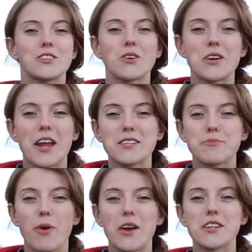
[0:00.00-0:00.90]
So our
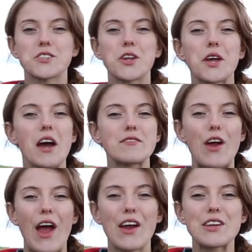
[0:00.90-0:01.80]
next point is gonna
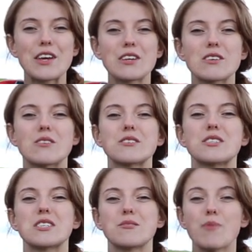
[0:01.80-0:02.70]
cover how to get your horse
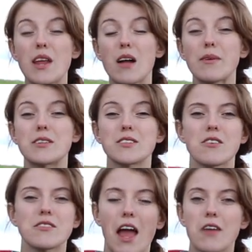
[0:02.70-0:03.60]
to speed up and
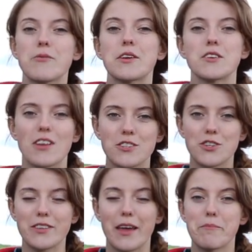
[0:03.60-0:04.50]
slow down when you're
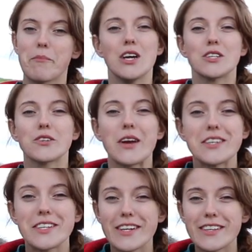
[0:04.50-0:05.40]
lunging them. So
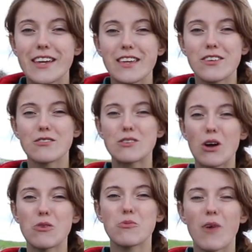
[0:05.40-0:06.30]
ideally, you
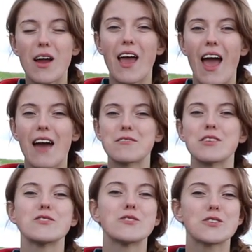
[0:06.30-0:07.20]
don't want to have to
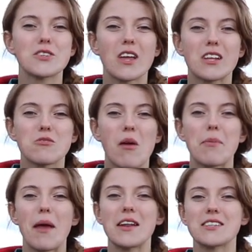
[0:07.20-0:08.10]
use your lunge
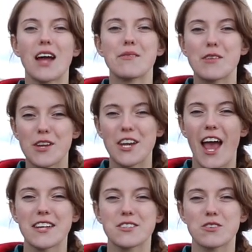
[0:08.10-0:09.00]
whip anytime you need to
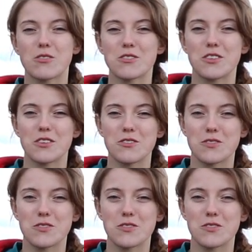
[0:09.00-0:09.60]
ask your horse to do